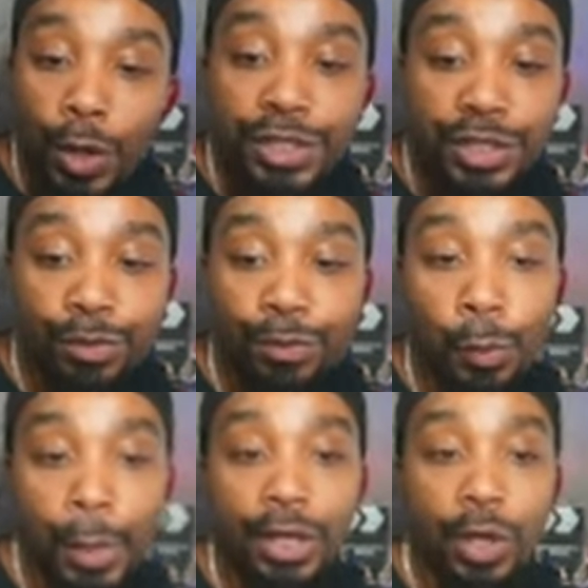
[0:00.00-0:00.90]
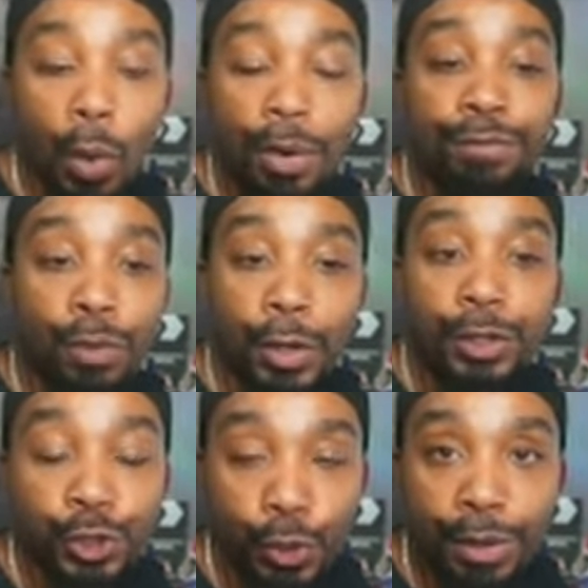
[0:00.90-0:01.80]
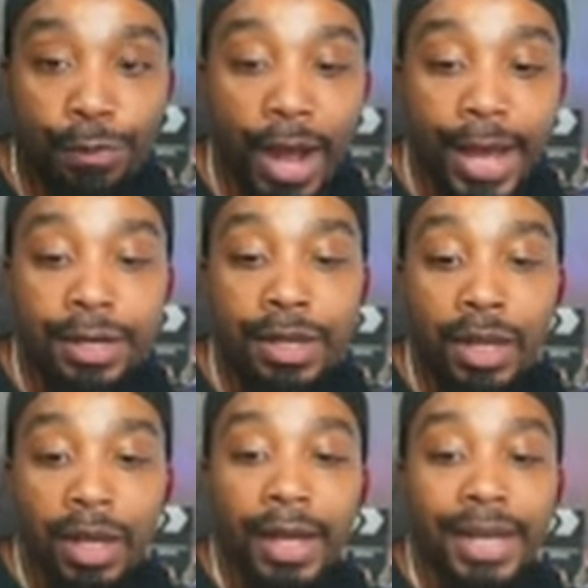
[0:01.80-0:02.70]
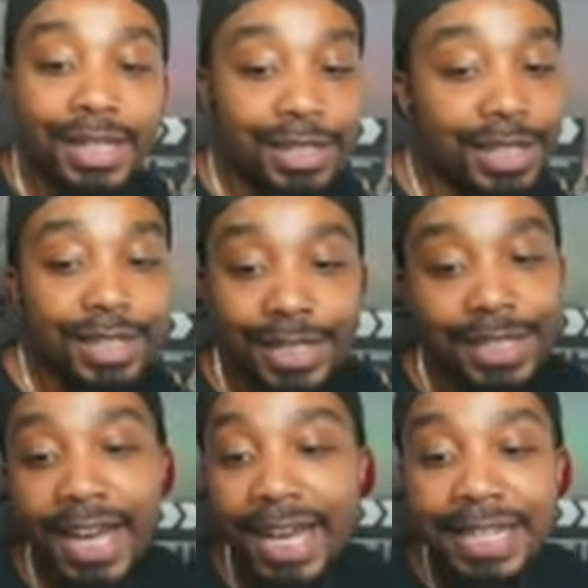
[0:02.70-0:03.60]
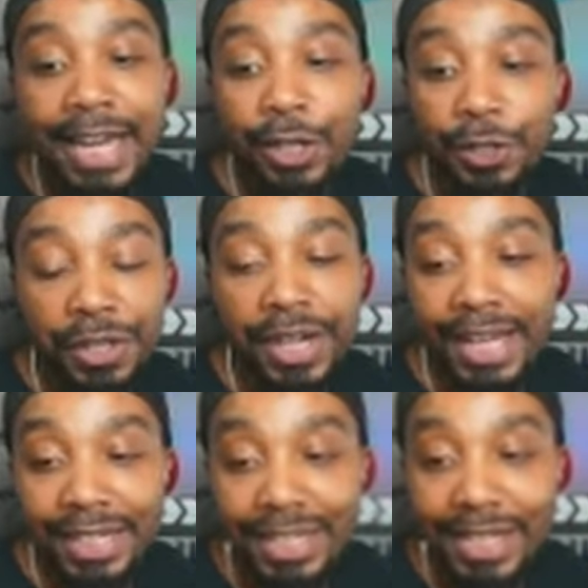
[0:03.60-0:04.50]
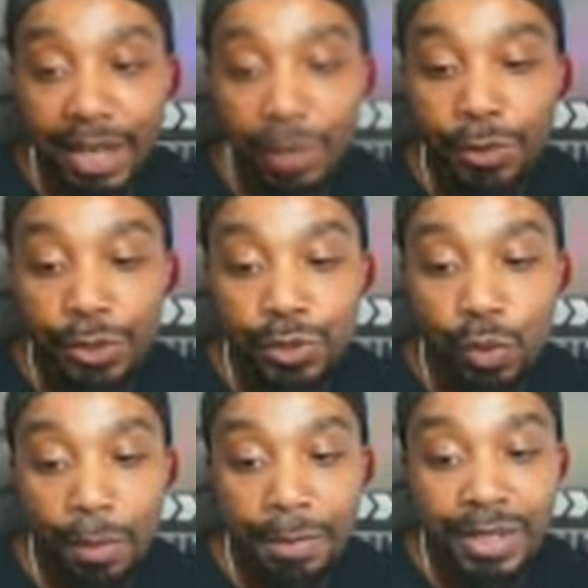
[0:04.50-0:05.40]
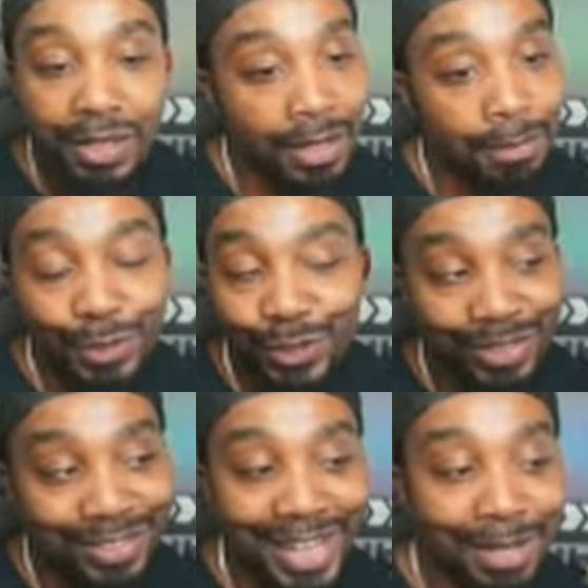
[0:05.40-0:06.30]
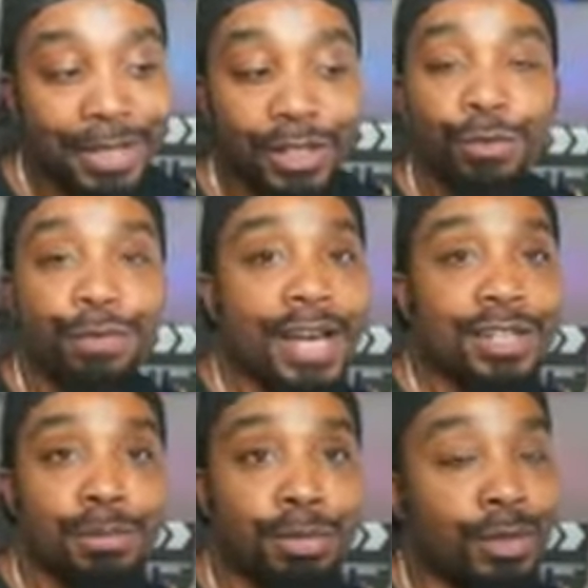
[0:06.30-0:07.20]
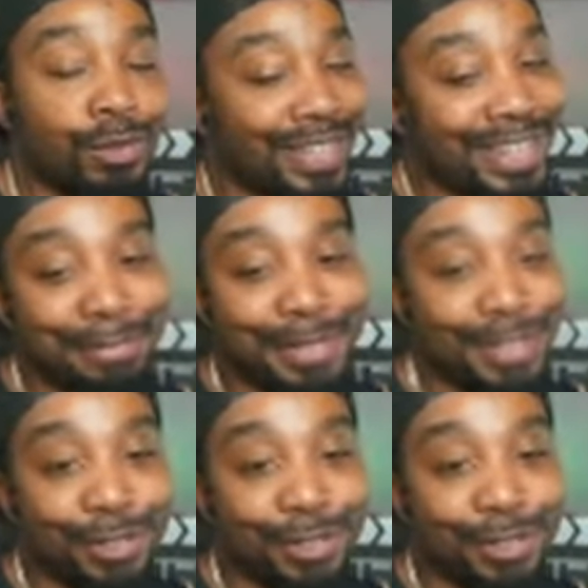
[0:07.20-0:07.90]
Silverwing going for a joyride. These guys had a good idea with the scorpion gun, but you got to be a little faster, bro. You got to be a little